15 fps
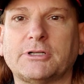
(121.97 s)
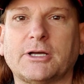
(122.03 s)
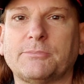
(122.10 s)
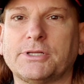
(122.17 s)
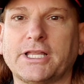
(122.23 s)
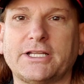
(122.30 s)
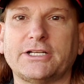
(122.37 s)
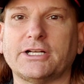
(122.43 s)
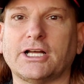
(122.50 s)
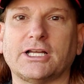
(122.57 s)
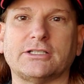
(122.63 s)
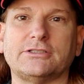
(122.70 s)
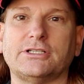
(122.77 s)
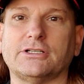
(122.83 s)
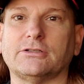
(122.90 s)
not planning
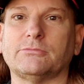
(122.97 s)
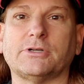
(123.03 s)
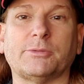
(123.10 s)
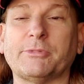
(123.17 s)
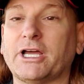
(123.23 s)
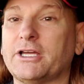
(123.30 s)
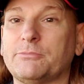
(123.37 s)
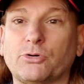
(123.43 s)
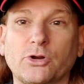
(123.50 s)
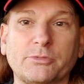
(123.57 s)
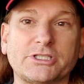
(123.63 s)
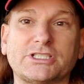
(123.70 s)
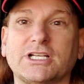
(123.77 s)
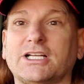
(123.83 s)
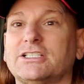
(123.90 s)
on, my
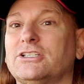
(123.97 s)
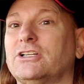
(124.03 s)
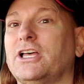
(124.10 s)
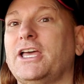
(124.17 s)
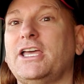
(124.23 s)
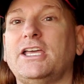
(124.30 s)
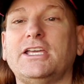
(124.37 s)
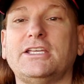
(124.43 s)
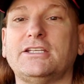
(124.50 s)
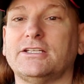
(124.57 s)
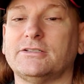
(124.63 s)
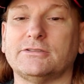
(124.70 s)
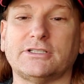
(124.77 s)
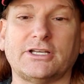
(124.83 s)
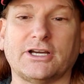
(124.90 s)
appointment's not until 8.
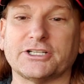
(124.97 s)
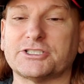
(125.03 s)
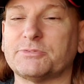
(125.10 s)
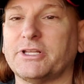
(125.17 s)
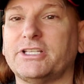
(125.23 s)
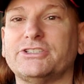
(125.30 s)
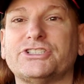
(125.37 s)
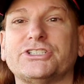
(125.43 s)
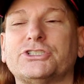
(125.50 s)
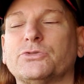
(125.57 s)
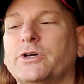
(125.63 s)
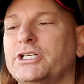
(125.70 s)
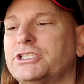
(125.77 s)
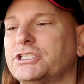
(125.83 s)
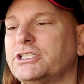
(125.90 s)
And, I explain the
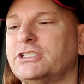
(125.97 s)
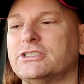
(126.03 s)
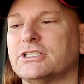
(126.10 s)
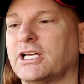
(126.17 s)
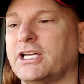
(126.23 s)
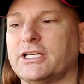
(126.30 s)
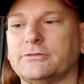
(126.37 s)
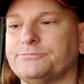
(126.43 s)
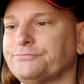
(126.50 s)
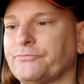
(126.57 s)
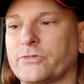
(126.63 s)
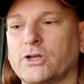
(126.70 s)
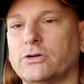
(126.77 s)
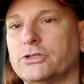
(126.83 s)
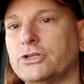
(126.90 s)
situation. He's like,
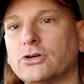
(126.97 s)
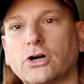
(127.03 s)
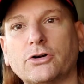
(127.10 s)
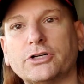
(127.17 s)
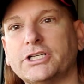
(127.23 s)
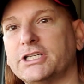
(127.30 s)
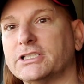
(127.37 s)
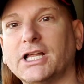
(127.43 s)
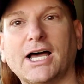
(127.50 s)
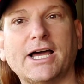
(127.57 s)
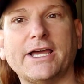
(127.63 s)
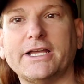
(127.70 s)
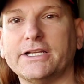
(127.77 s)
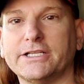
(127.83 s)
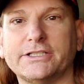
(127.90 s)
well, you're already in
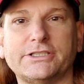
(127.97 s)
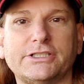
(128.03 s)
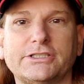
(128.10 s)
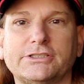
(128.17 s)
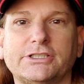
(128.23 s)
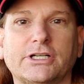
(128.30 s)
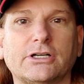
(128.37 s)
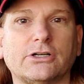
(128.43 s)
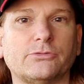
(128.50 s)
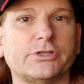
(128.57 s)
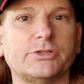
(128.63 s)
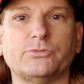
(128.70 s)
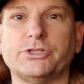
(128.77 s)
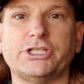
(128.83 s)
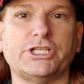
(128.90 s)
line, and,
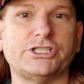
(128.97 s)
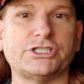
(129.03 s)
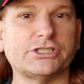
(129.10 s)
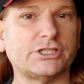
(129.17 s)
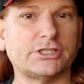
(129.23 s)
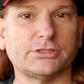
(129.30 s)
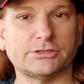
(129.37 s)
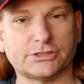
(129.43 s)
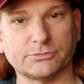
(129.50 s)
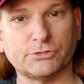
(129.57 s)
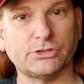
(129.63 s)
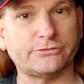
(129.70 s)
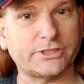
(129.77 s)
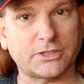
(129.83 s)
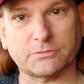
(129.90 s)
we need you to
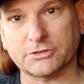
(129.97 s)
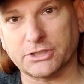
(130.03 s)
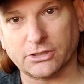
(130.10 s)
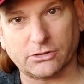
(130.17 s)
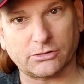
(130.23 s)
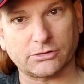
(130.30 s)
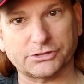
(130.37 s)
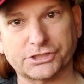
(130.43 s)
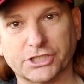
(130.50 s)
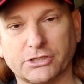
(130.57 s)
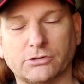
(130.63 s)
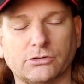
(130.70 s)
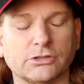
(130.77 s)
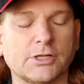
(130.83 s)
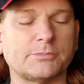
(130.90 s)
move up, or else you're going
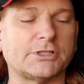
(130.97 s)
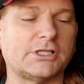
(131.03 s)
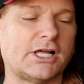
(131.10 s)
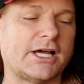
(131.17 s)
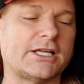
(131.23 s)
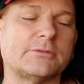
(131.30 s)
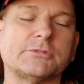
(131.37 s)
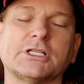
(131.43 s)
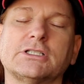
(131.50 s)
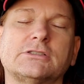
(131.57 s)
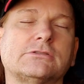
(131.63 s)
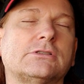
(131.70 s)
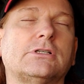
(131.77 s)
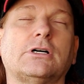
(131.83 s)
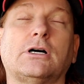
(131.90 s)
to hold up the line. I'm like,
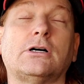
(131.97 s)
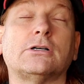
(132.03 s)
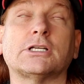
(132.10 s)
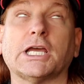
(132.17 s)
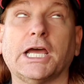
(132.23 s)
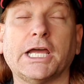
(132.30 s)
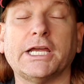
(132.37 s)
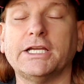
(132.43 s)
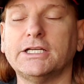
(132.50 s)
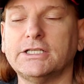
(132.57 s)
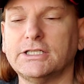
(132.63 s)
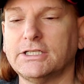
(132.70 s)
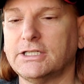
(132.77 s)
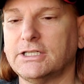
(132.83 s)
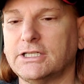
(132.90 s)
okay.
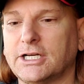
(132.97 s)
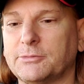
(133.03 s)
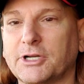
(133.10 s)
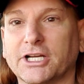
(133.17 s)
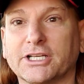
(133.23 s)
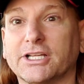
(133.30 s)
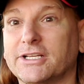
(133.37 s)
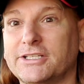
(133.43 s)
I'm not